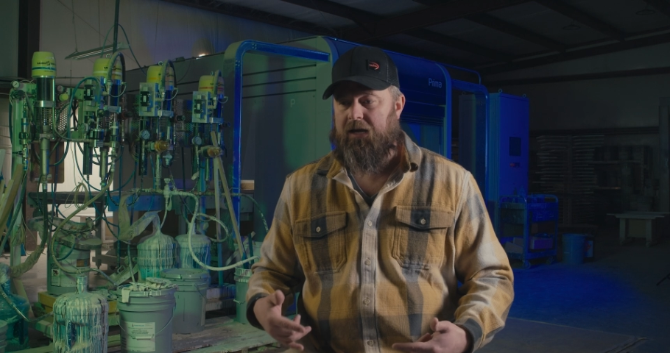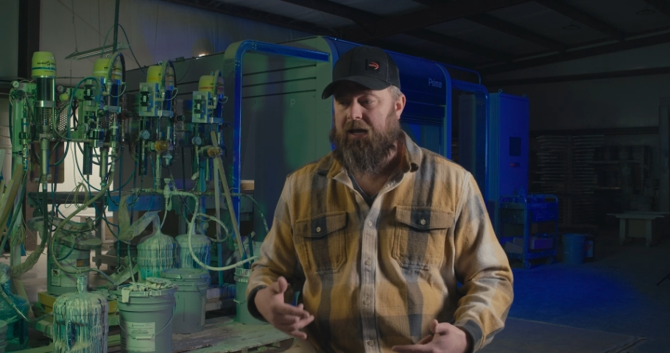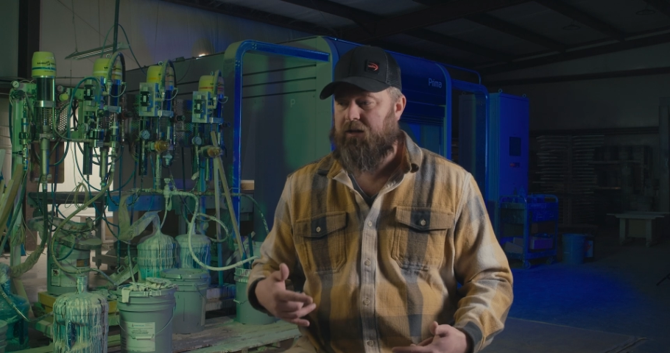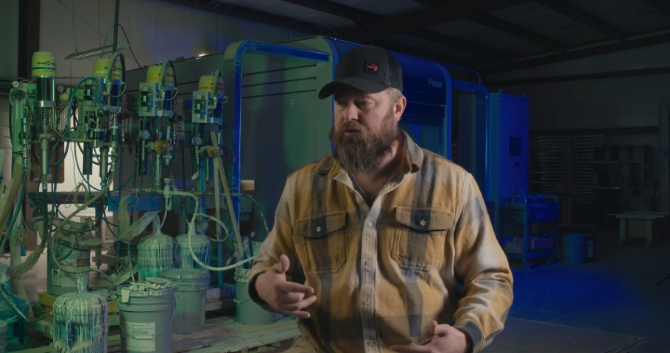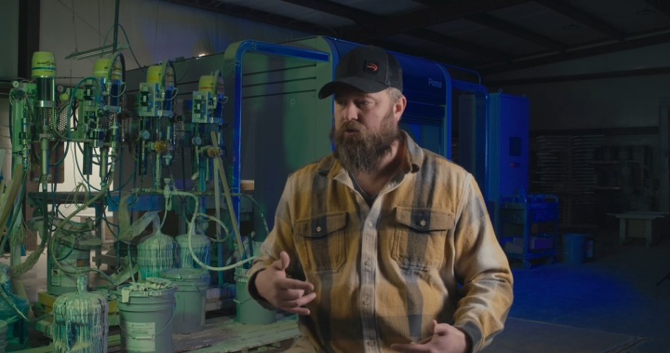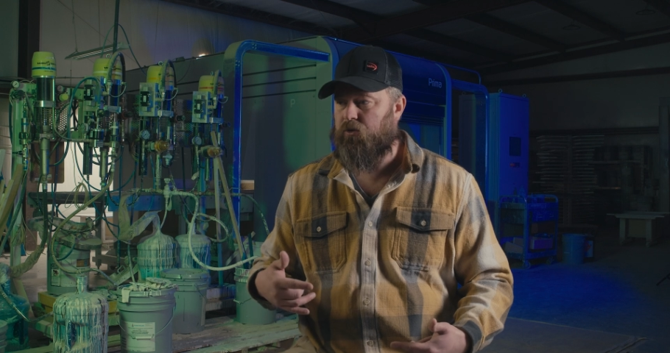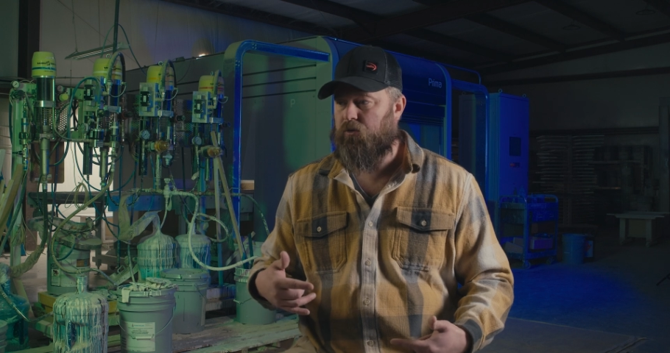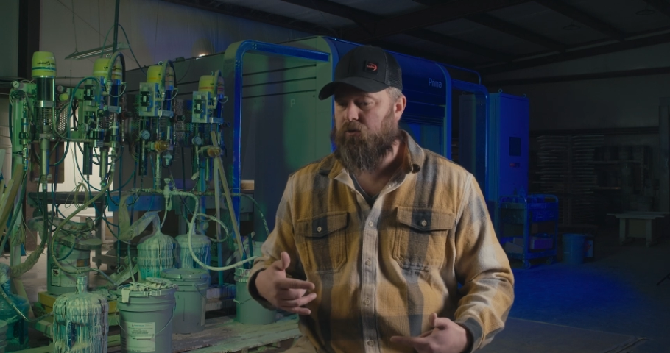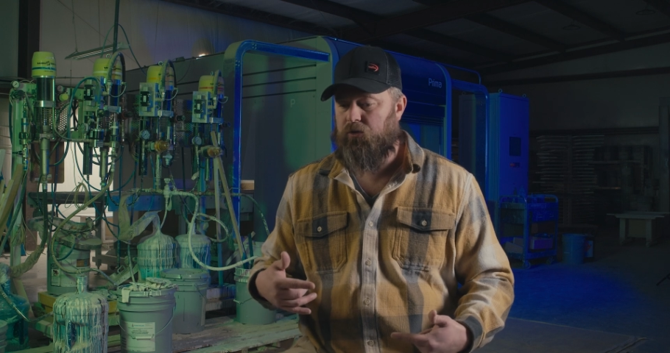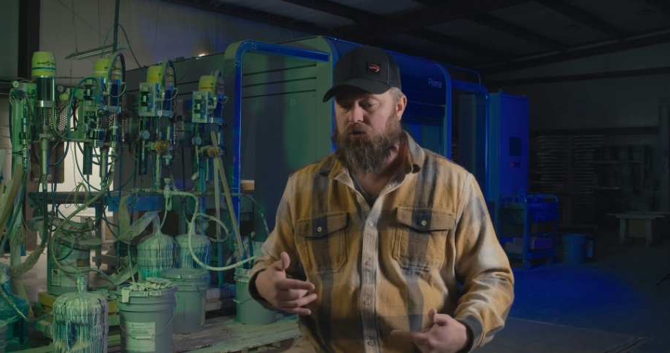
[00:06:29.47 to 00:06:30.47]
and
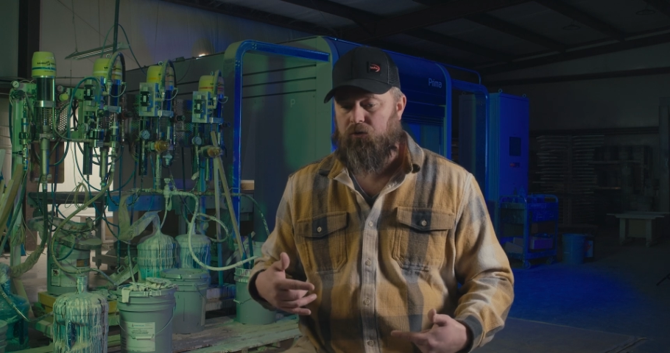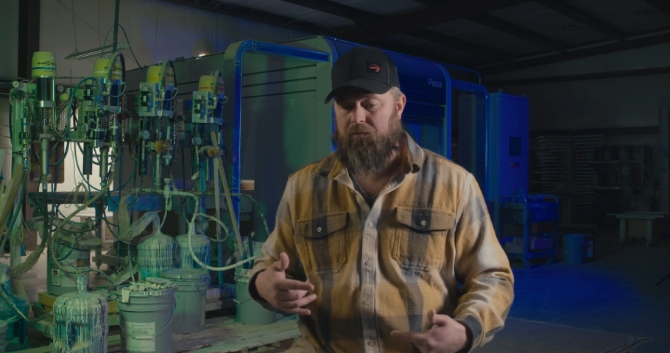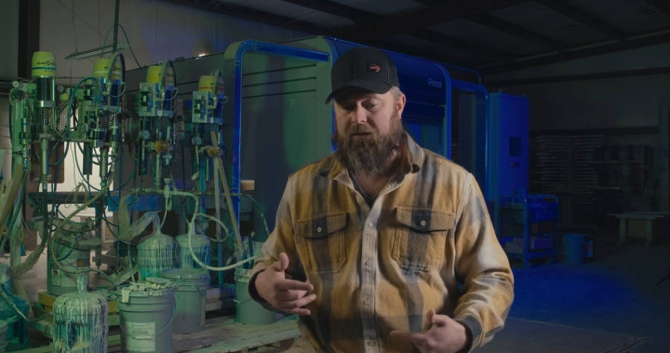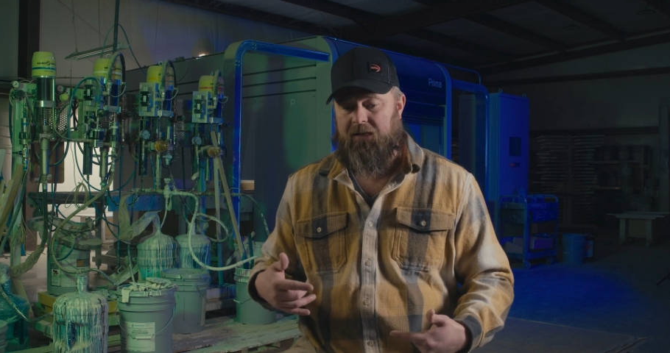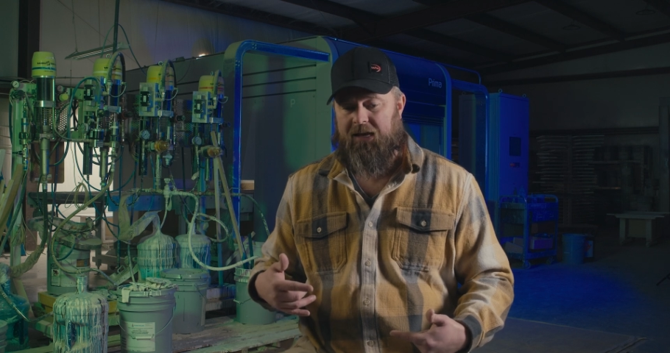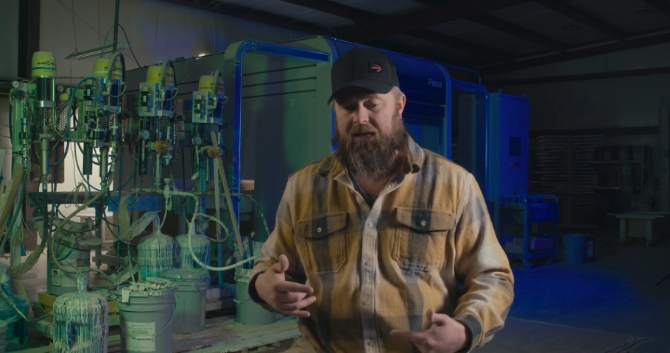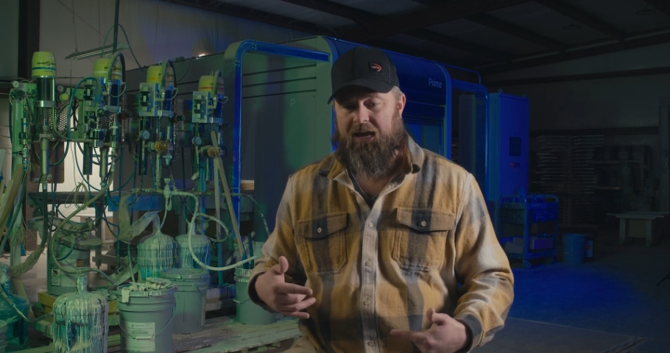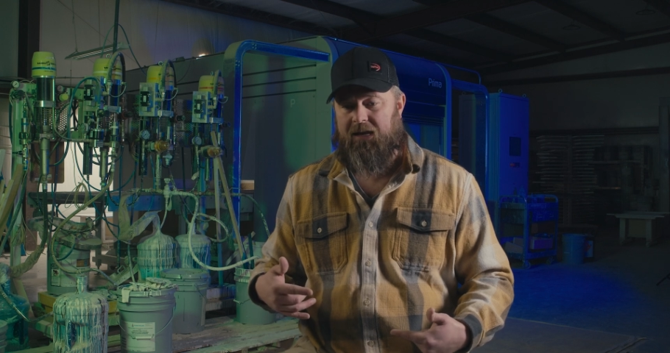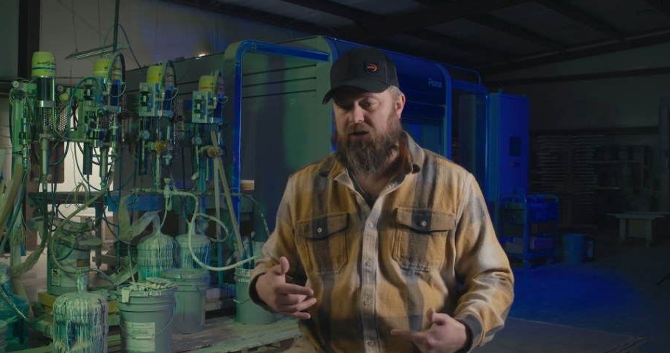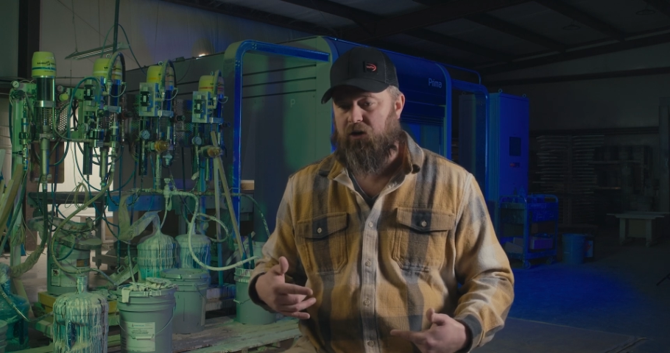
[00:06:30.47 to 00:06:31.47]
you'll be like,
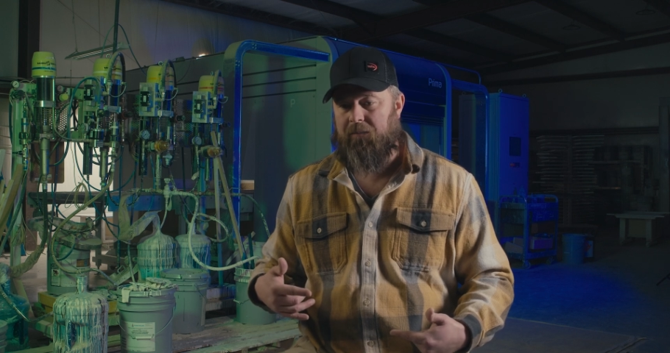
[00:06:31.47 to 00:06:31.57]
hey,